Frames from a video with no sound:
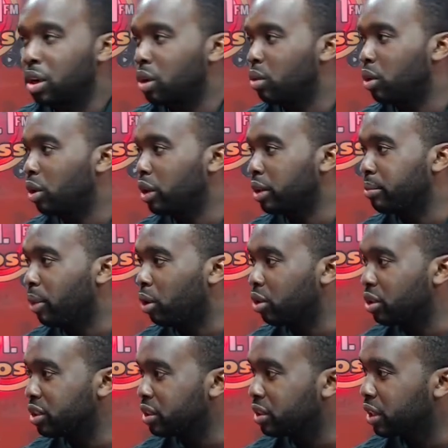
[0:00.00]
Rolling
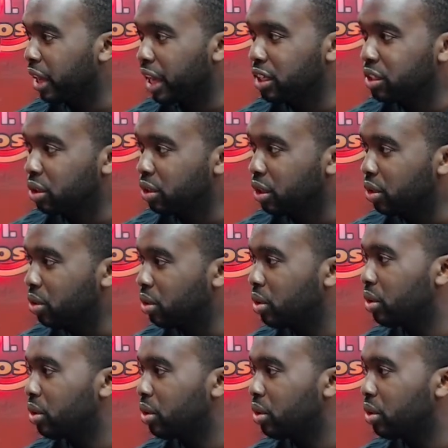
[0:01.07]
Motors HOU,